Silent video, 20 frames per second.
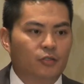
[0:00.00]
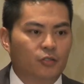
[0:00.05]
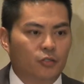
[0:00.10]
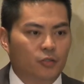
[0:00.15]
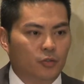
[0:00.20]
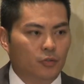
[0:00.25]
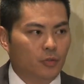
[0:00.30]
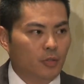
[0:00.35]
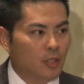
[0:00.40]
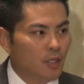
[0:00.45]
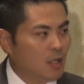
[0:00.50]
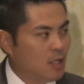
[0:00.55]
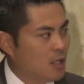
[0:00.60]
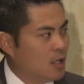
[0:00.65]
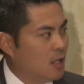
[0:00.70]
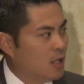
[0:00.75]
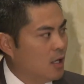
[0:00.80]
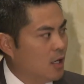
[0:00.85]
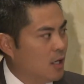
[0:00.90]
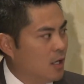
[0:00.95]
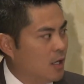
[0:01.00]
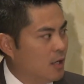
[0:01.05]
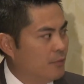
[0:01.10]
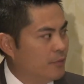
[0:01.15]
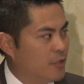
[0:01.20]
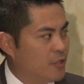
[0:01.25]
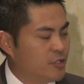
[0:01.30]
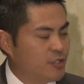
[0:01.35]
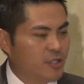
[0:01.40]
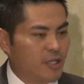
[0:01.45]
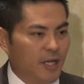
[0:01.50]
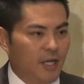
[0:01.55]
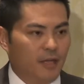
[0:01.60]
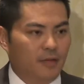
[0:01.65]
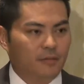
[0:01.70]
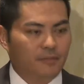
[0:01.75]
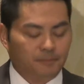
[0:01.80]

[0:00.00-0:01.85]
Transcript: to the state.